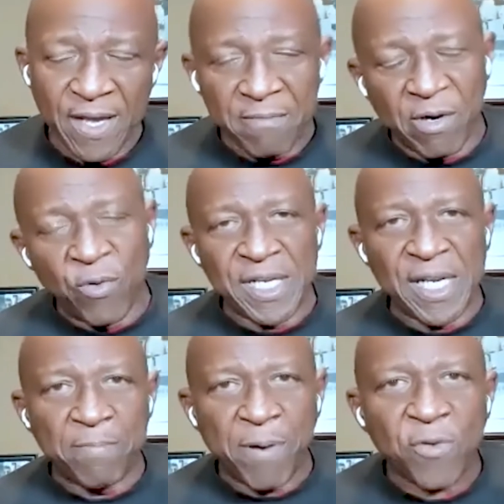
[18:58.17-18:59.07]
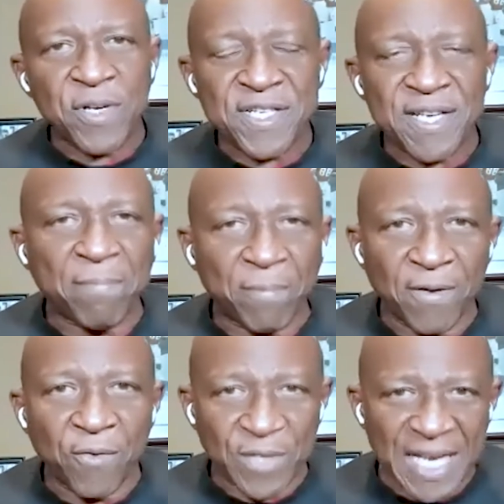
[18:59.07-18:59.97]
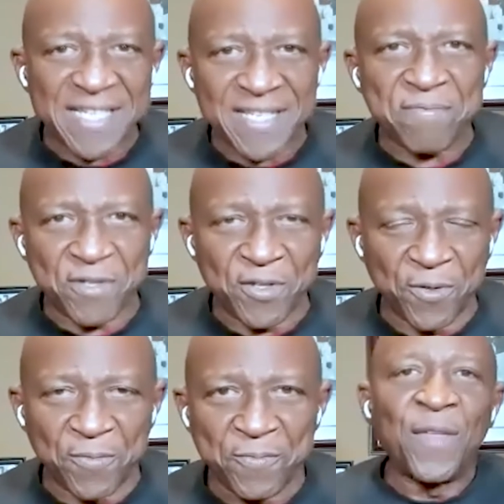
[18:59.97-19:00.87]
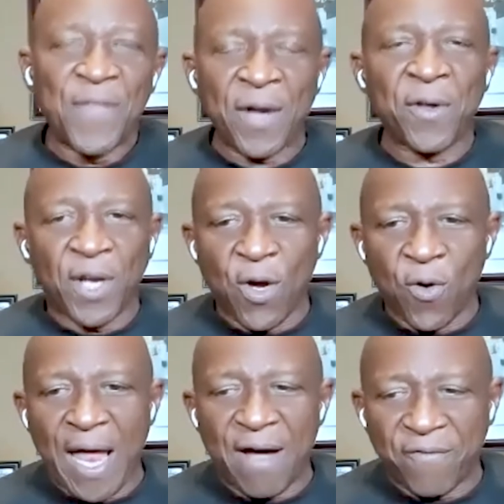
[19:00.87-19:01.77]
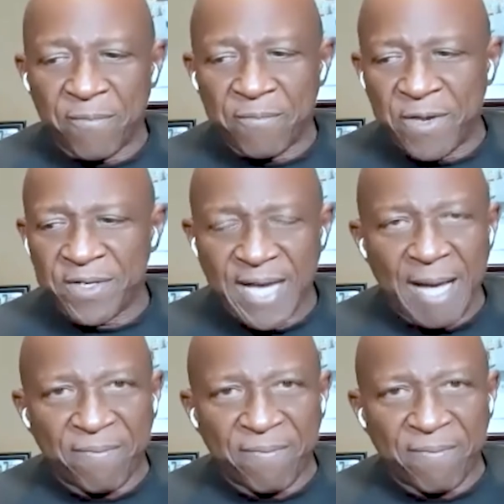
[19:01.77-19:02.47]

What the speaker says: But when the opponent when they substitute, they're going to go down from their top